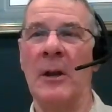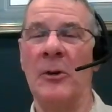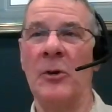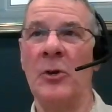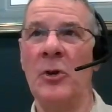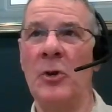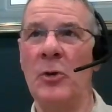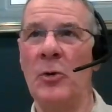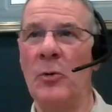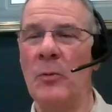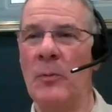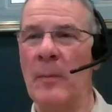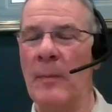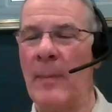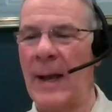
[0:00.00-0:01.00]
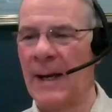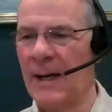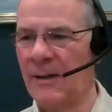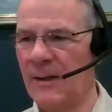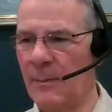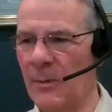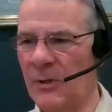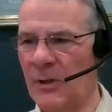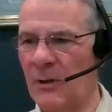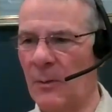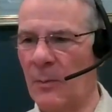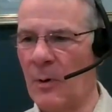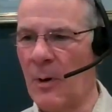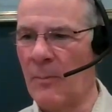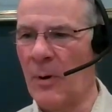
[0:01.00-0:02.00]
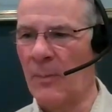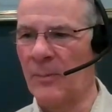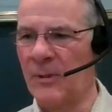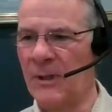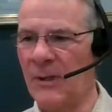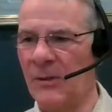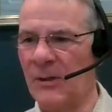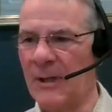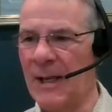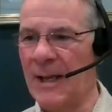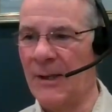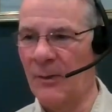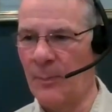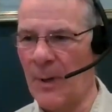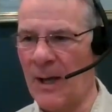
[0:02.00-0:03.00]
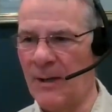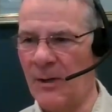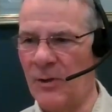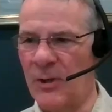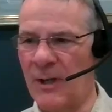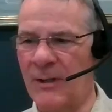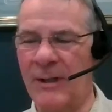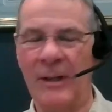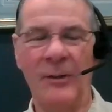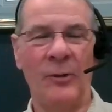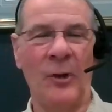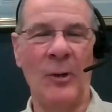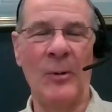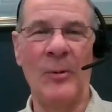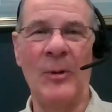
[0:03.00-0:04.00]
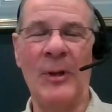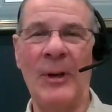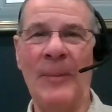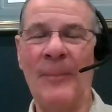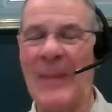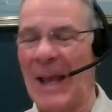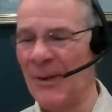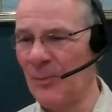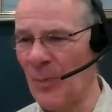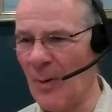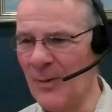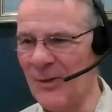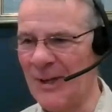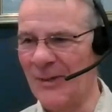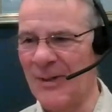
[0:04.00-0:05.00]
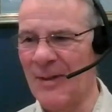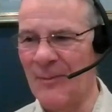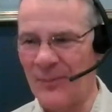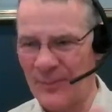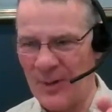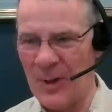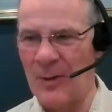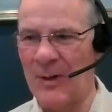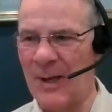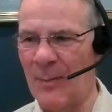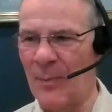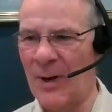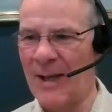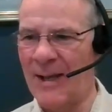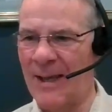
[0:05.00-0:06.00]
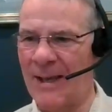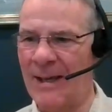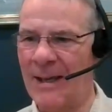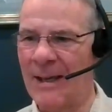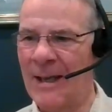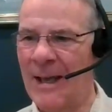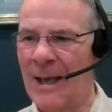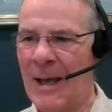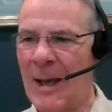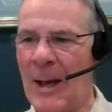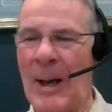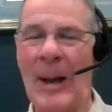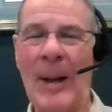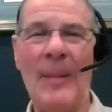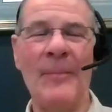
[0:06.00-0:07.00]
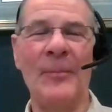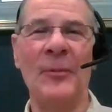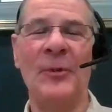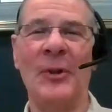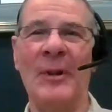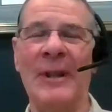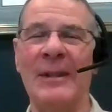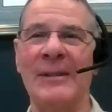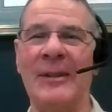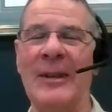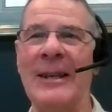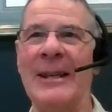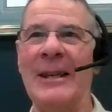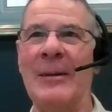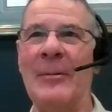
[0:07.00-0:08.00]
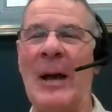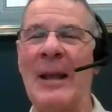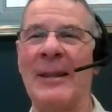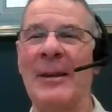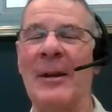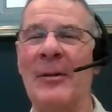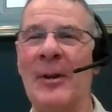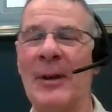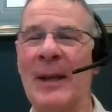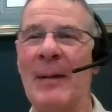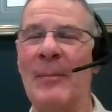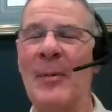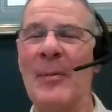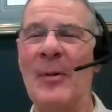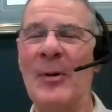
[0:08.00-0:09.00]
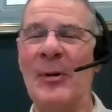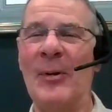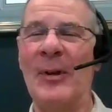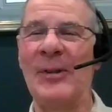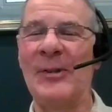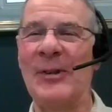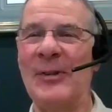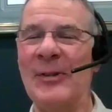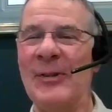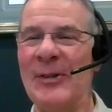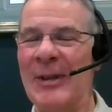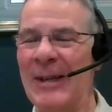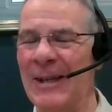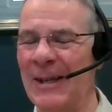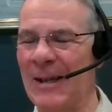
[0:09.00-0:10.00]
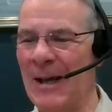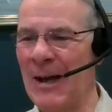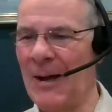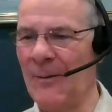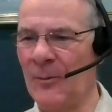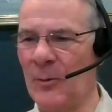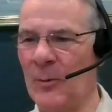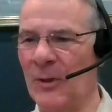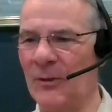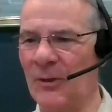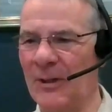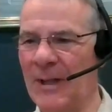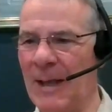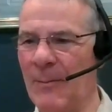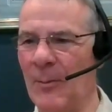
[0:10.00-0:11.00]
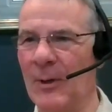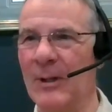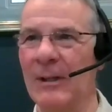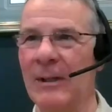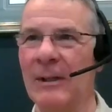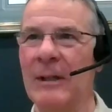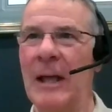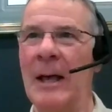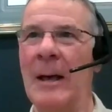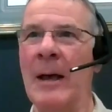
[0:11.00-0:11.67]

new magnetic material properties is binder jetting. So, as promised, let's give Odi a break here. So that I think I've got a couple more questions afterwards, and then we'll